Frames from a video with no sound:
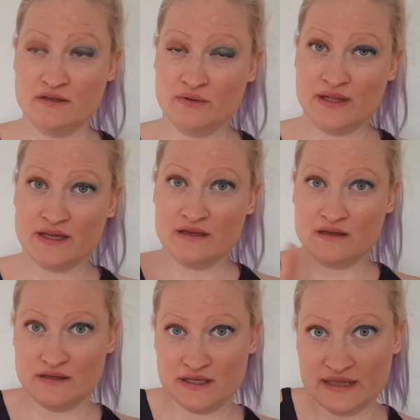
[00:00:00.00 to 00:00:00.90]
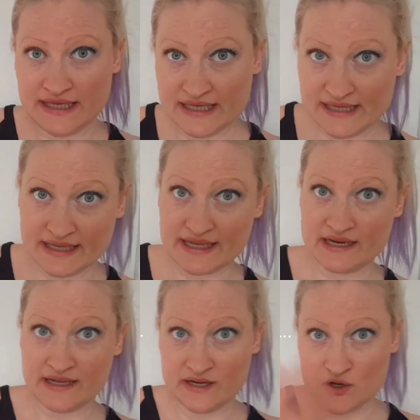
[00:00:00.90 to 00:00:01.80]
you know, like clean it
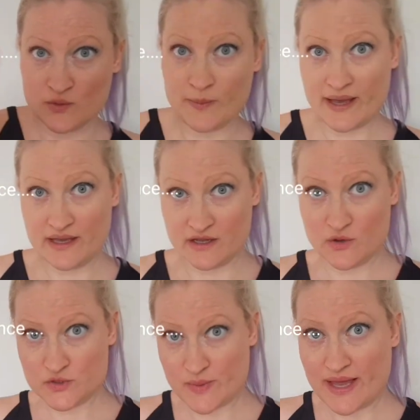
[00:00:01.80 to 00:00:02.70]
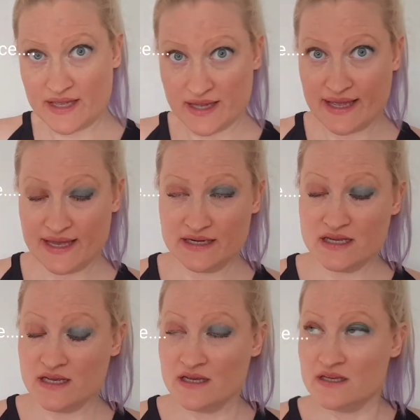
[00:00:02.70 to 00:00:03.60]
and then goes back
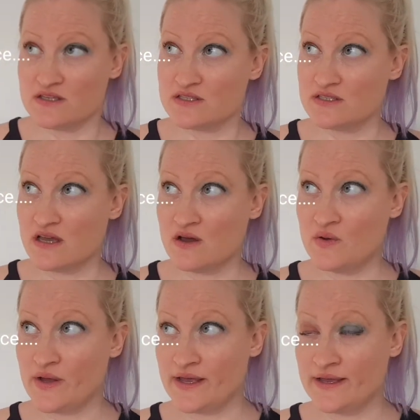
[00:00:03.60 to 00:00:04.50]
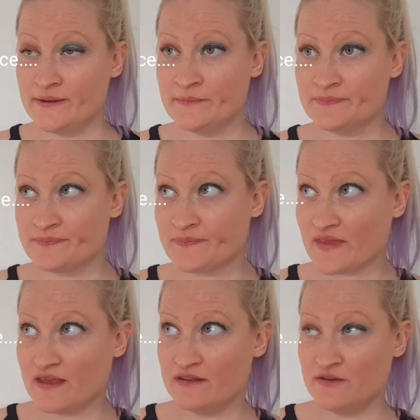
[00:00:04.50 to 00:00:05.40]
again. So
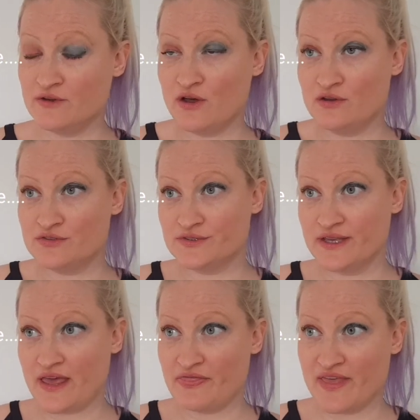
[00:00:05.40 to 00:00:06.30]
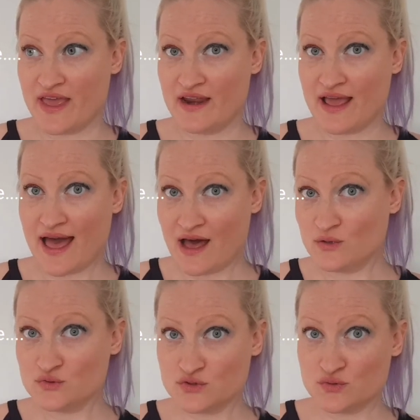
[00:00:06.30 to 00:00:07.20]
you can't get that
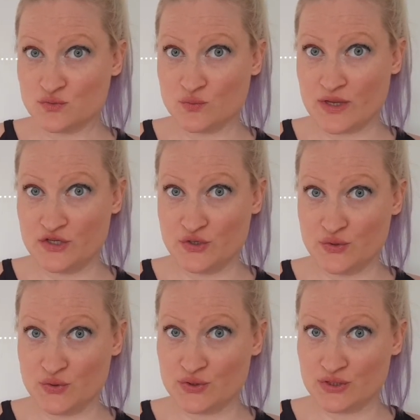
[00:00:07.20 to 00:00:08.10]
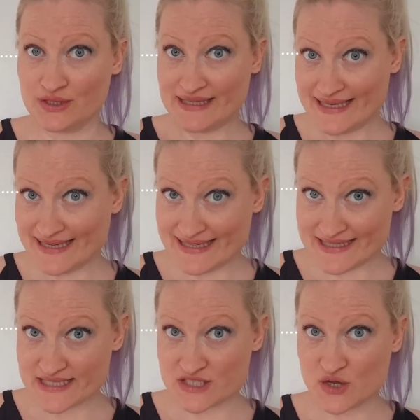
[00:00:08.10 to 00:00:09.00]
out when you clean
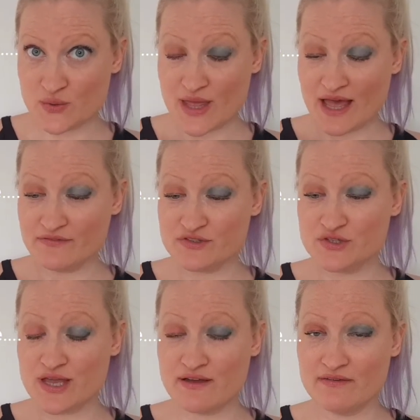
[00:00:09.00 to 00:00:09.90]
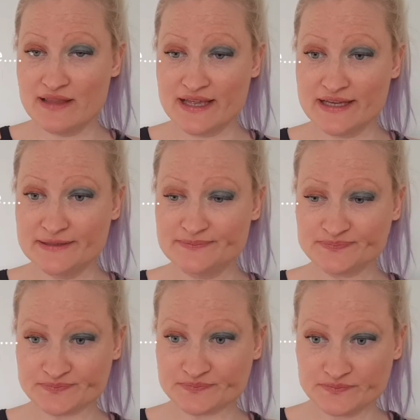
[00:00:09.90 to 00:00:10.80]
it, so you have to have like
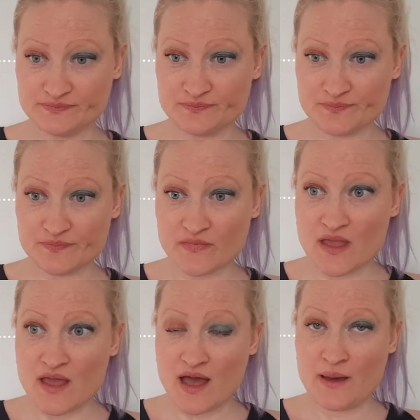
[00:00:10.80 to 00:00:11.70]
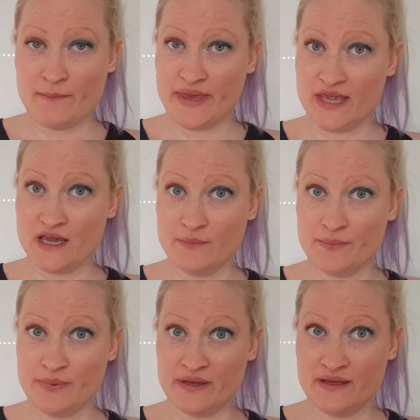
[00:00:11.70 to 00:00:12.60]
a
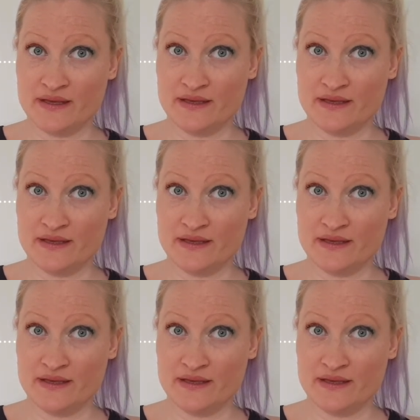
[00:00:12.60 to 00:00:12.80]
makeup